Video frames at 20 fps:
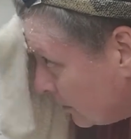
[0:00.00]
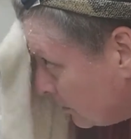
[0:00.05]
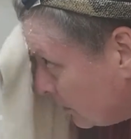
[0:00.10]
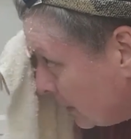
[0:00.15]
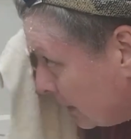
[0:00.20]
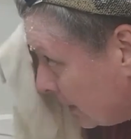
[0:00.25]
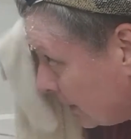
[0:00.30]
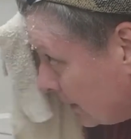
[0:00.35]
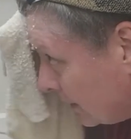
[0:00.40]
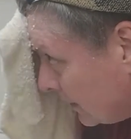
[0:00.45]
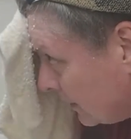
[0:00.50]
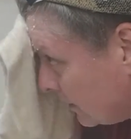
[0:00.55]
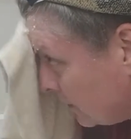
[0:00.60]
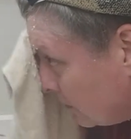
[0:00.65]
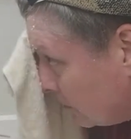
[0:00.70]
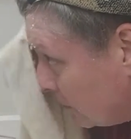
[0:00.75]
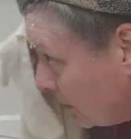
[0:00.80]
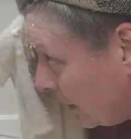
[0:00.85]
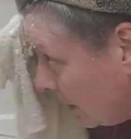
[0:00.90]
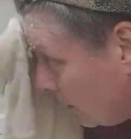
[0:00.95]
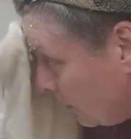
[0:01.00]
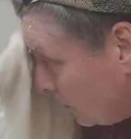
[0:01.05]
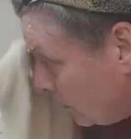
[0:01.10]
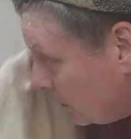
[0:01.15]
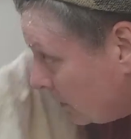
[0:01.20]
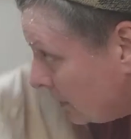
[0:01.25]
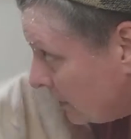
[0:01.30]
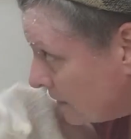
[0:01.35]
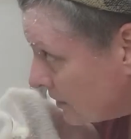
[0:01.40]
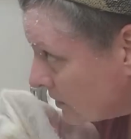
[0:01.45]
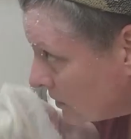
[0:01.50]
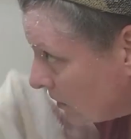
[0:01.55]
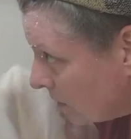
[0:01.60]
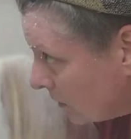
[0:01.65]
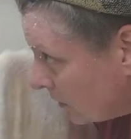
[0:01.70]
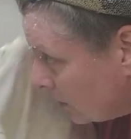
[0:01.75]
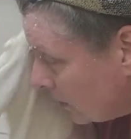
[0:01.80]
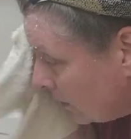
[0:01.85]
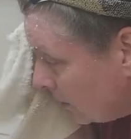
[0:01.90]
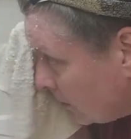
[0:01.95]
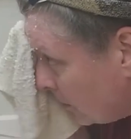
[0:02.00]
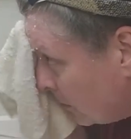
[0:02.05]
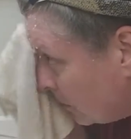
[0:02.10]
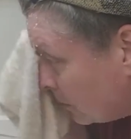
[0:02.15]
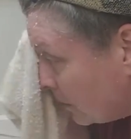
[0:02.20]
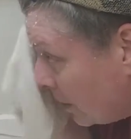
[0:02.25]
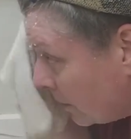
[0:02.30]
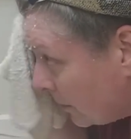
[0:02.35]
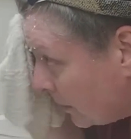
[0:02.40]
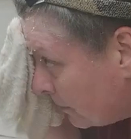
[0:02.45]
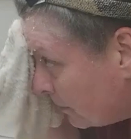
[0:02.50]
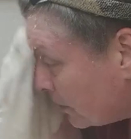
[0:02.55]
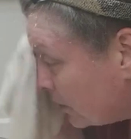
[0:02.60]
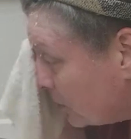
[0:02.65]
But round circular rubbing